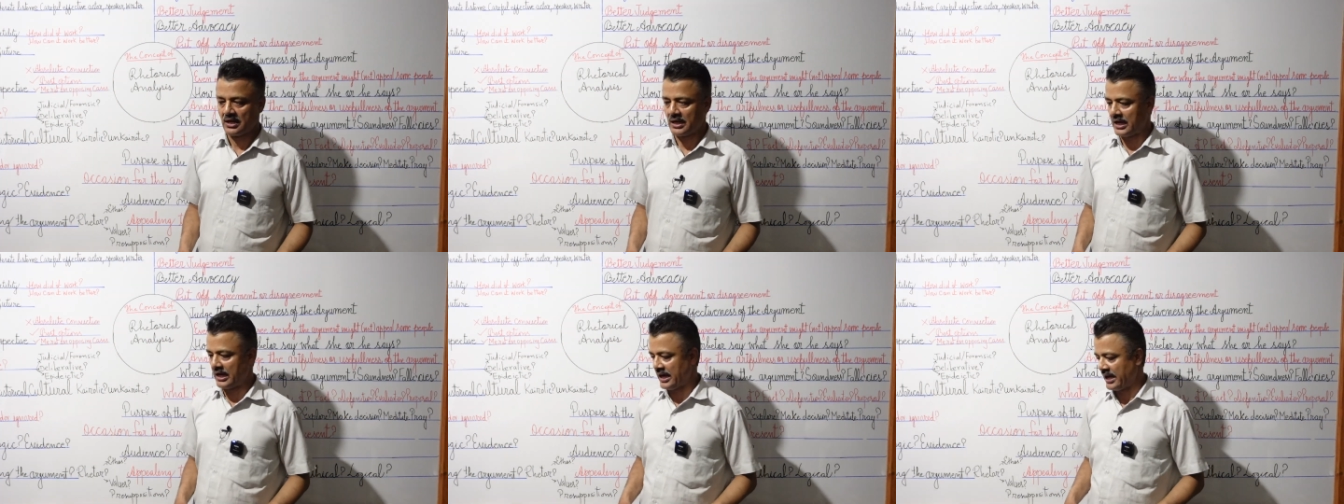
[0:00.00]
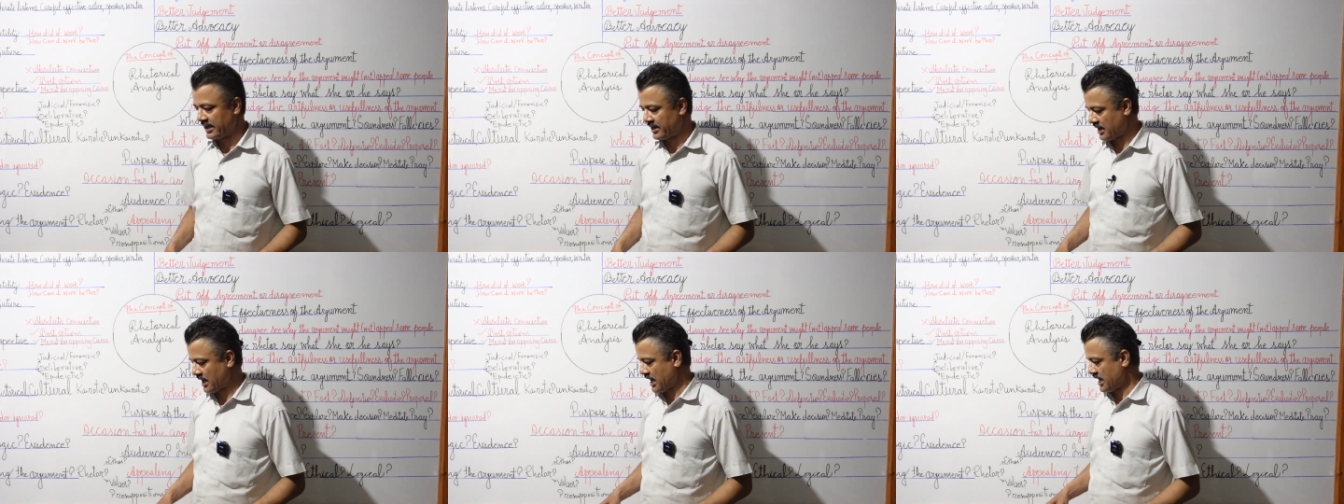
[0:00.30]

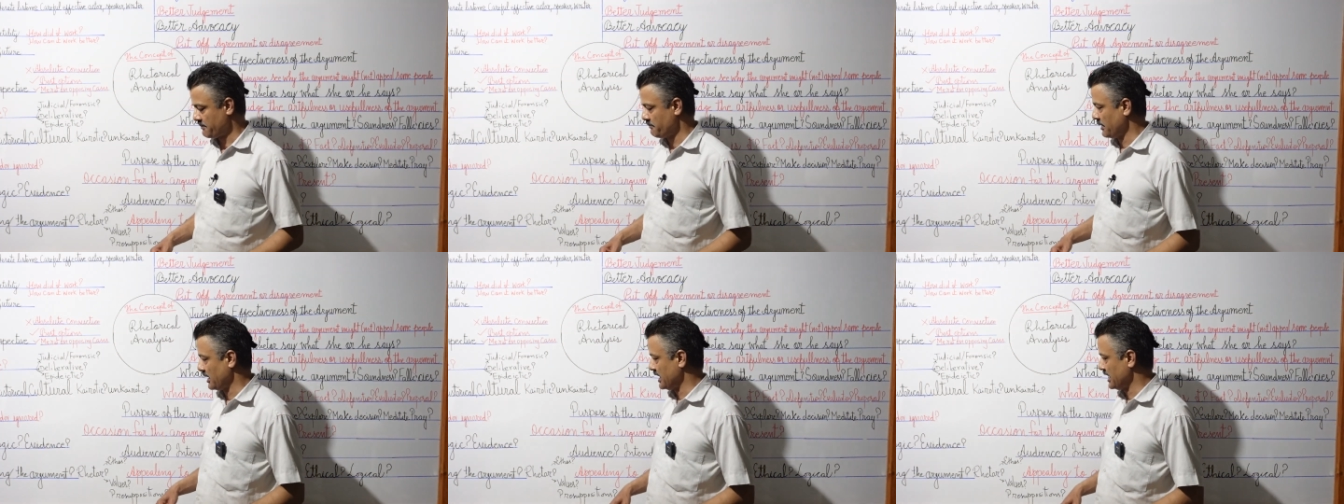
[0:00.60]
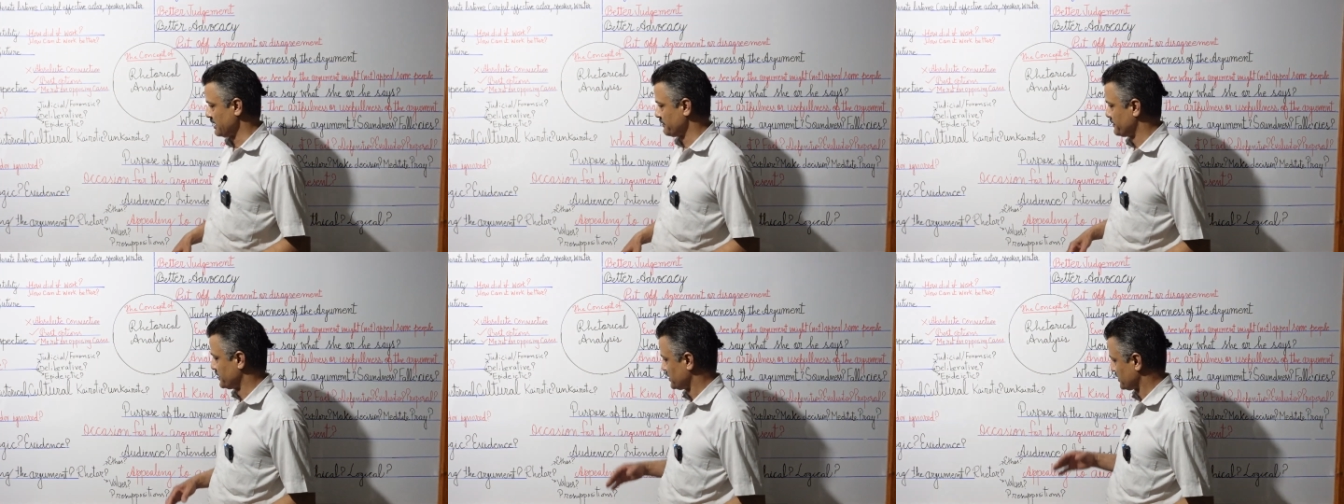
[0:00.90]
and I
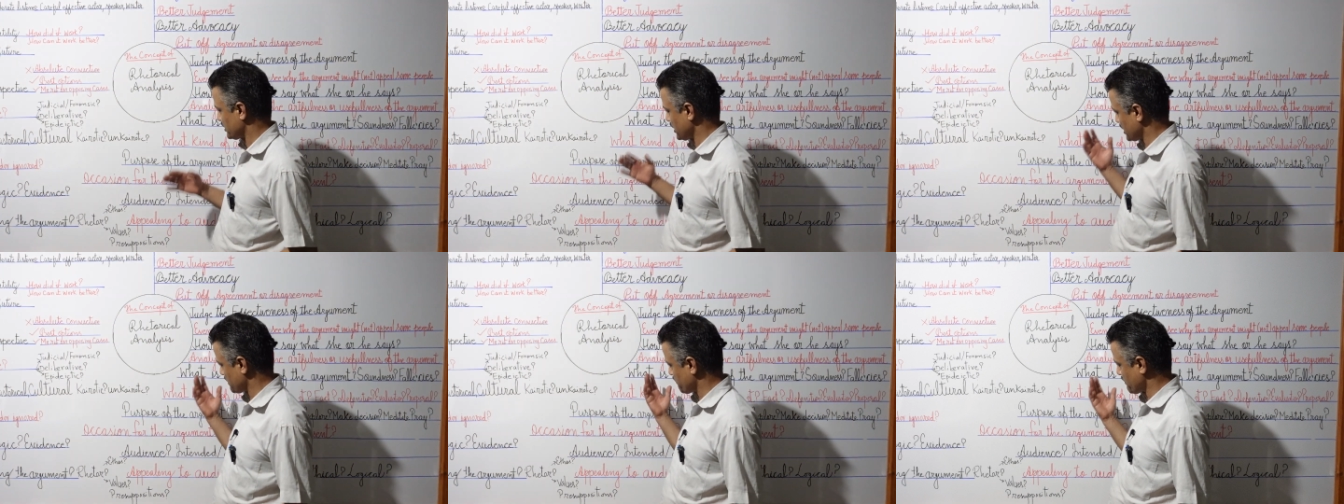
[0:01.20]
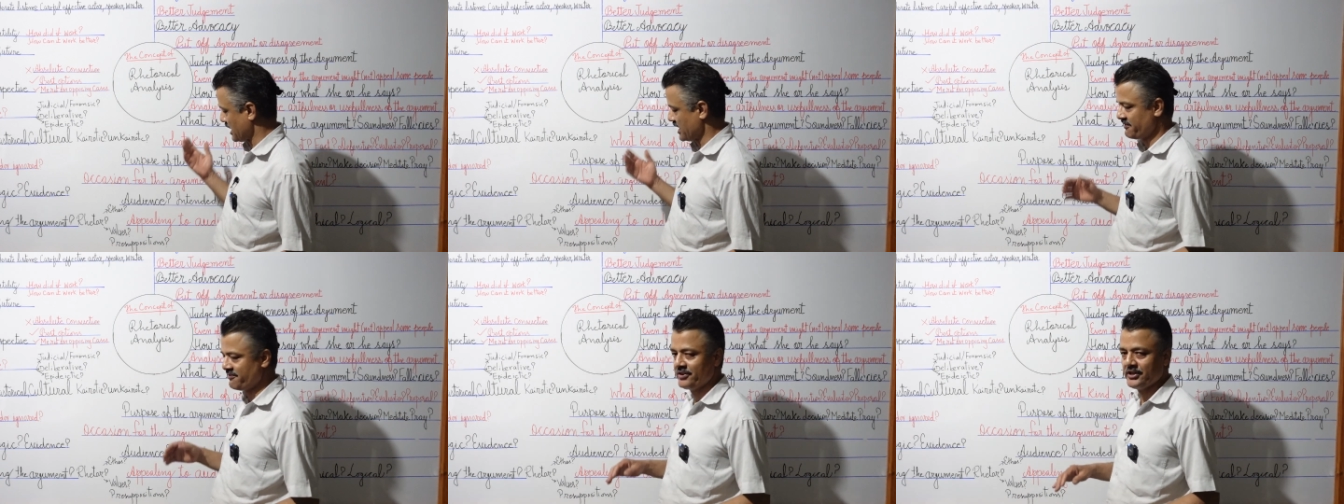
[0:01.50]
believe that
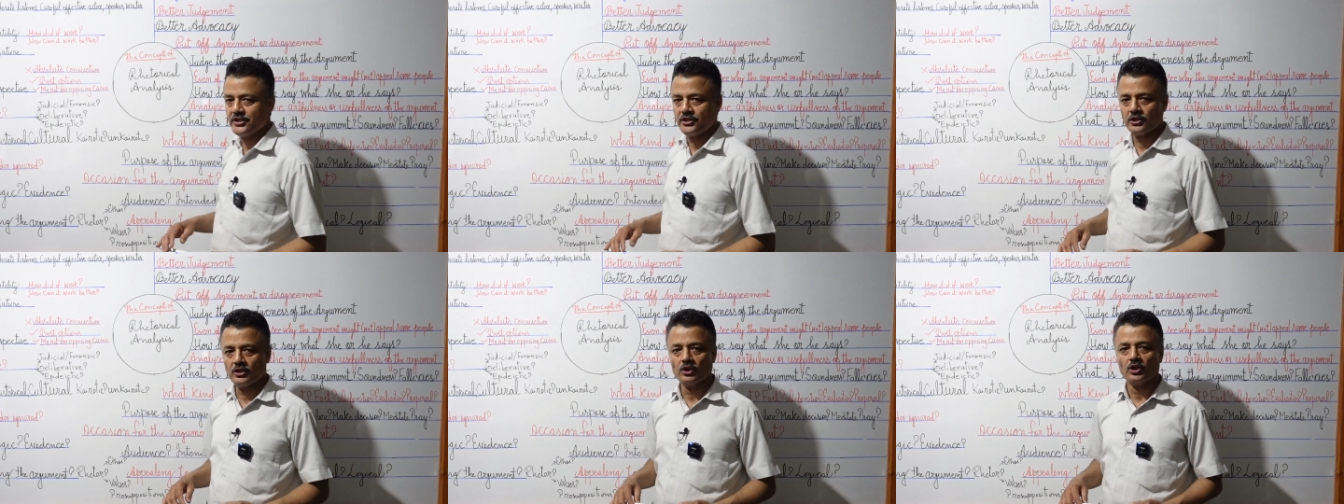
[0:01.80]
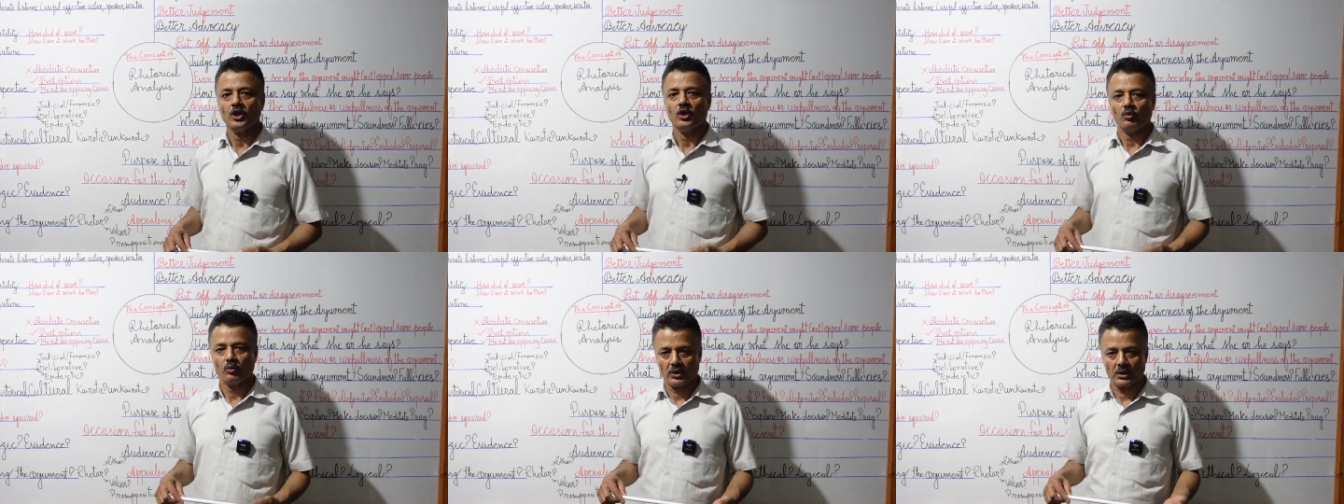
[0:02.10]
my
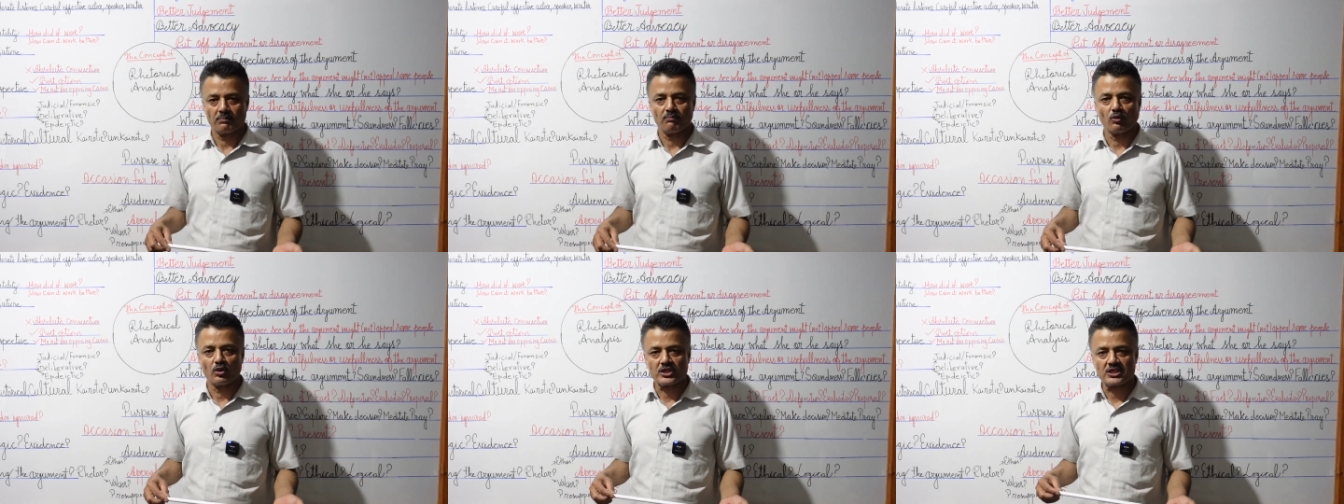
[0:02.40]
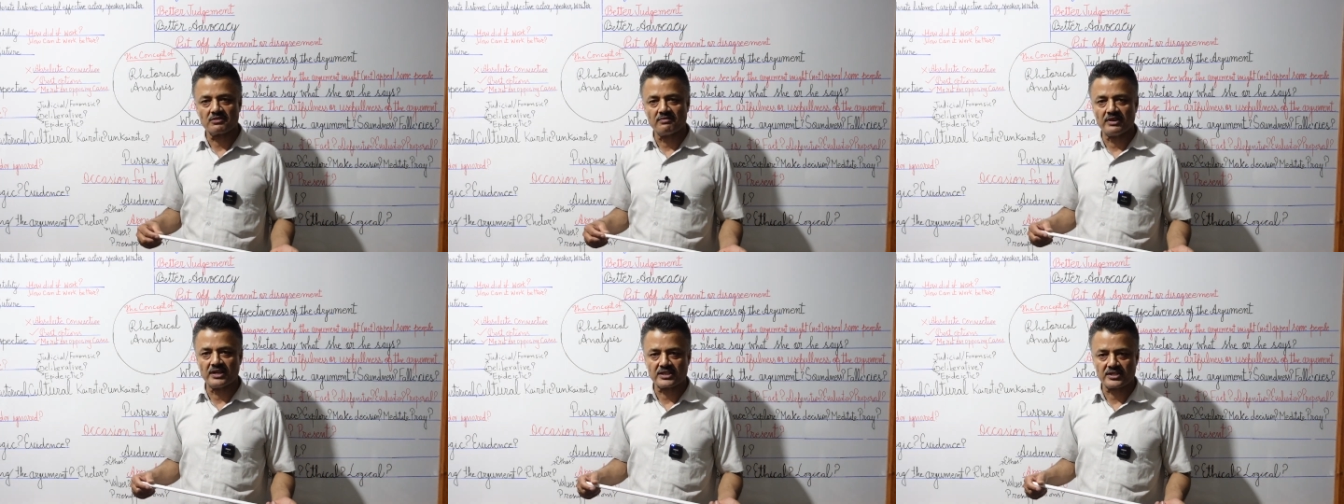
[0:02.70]
video will
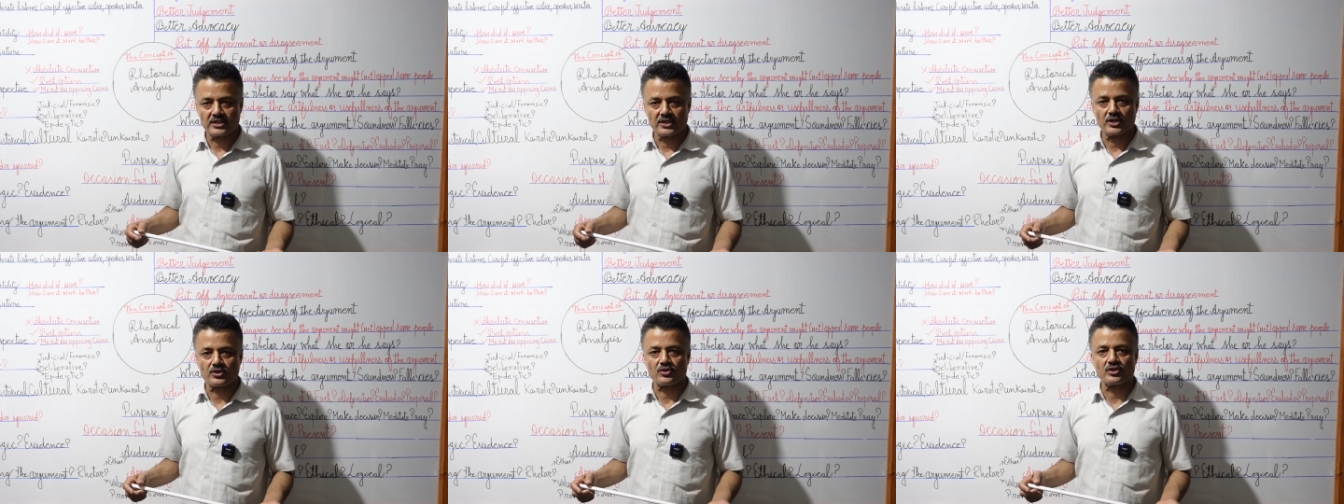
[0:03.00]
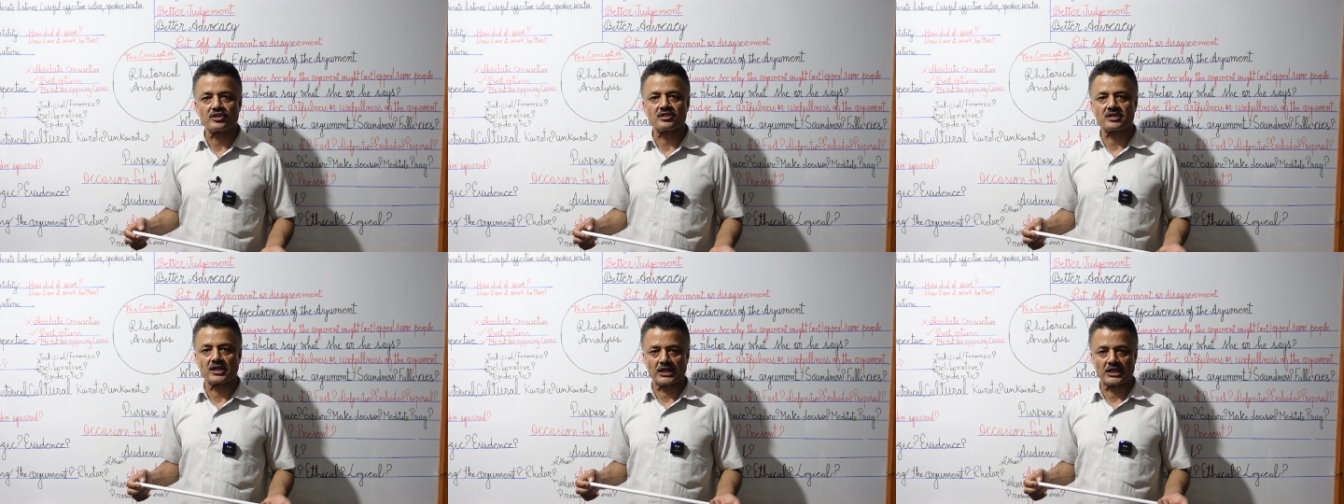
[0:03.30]
motivate you
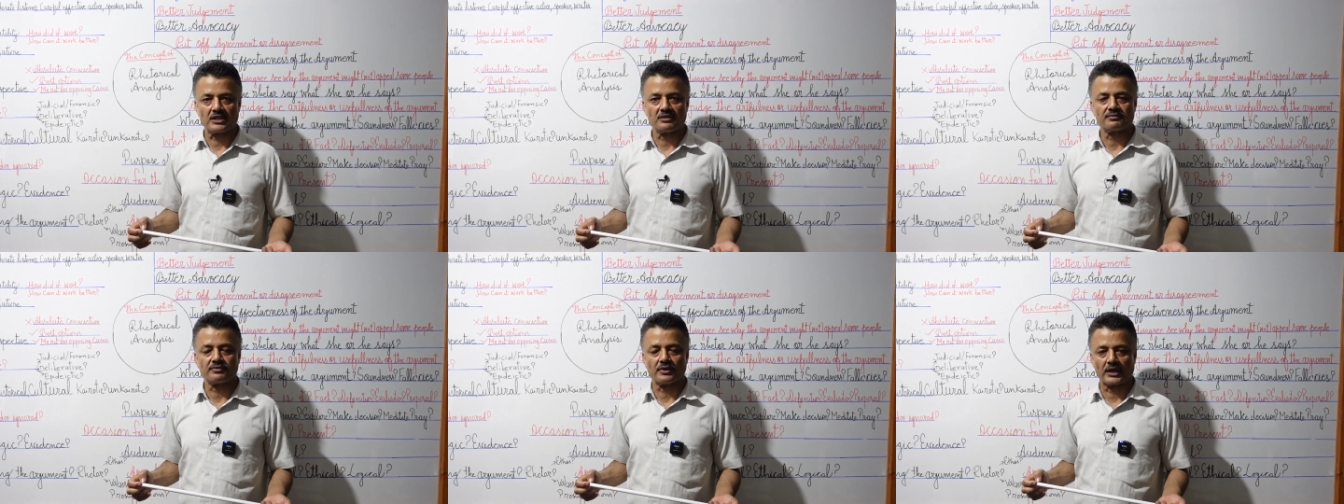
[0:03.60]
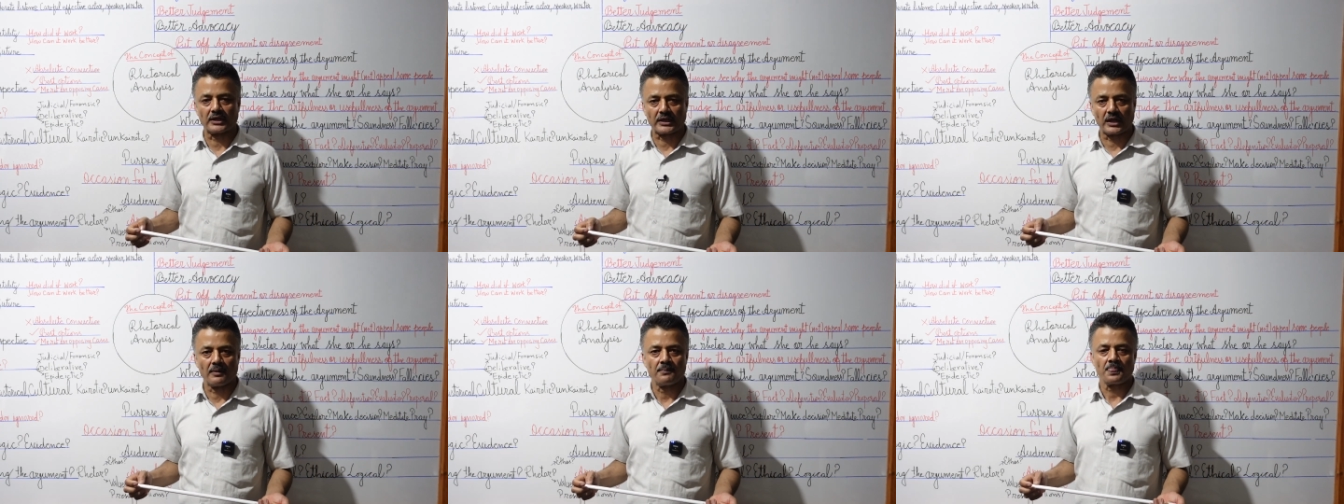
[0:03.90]
to study
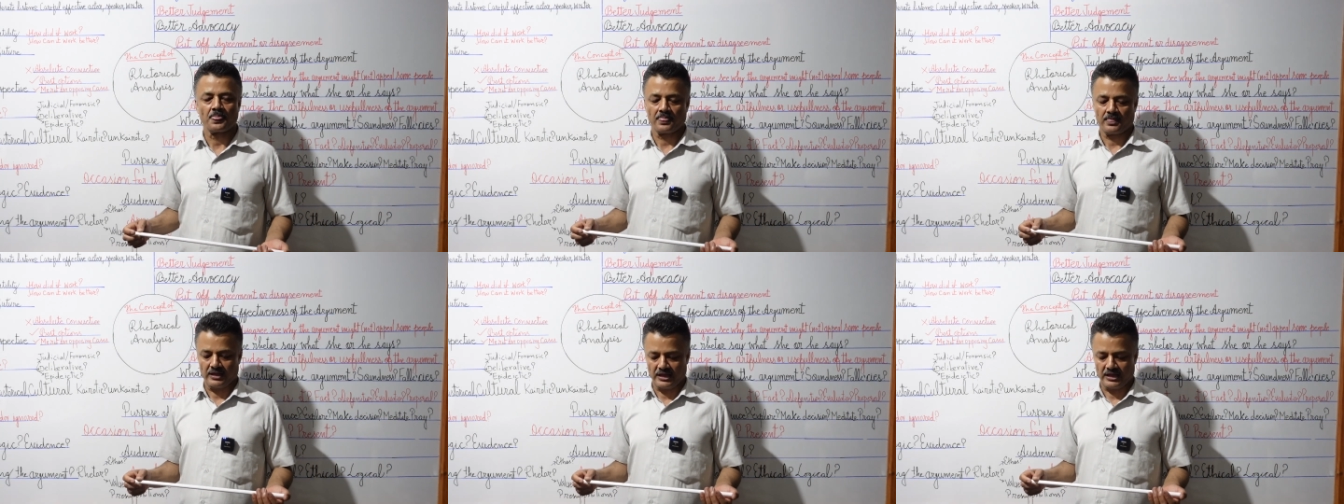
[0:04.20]
further.